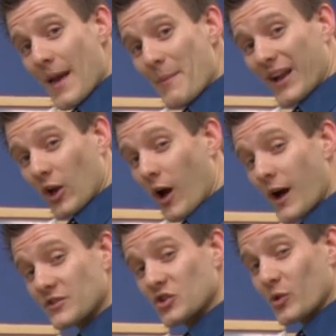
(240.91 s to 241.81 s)
emit
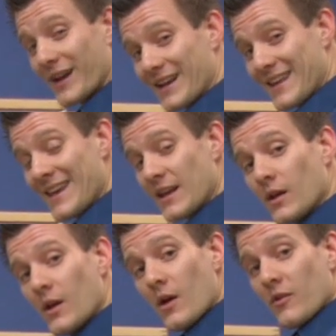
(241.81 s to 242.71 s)
concentrated heat
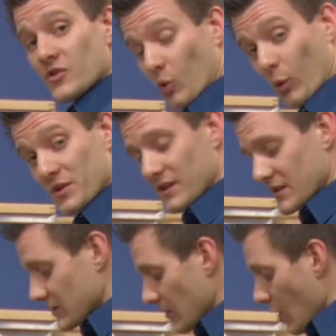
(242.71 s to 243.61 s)

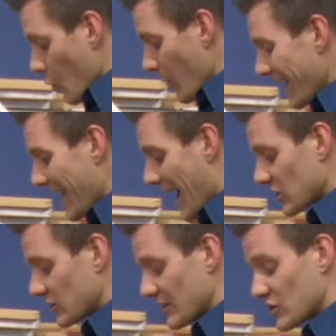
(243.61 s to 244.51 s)
sources, we can
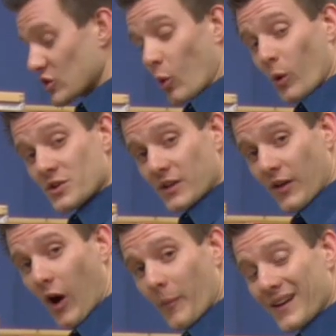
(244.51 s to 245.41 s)
actually scorch the
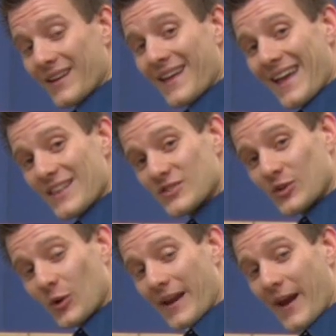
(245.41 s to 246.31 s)
garment in
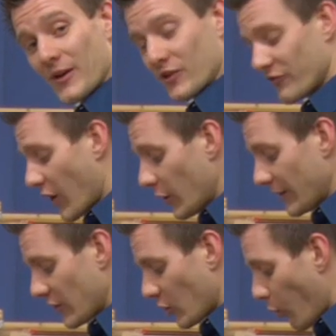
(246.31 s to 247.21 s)
certain areas
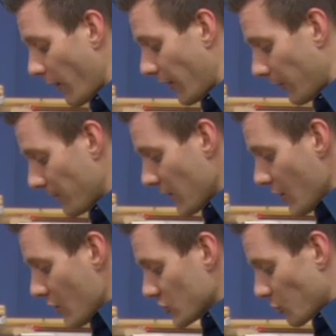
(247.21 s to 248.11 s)
following the coil.
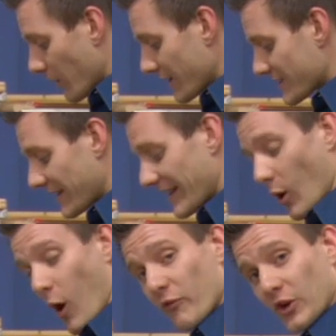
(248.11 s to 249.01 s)
So we're going to
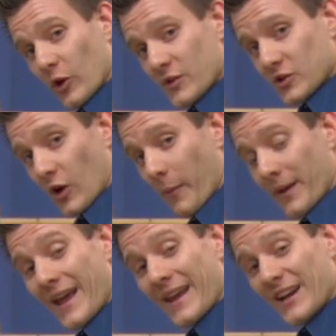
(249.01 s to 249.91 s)
slightly overcure this
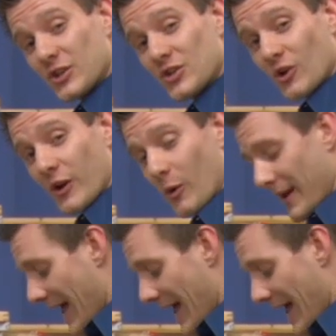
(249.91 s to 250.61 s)
garment and actually show you what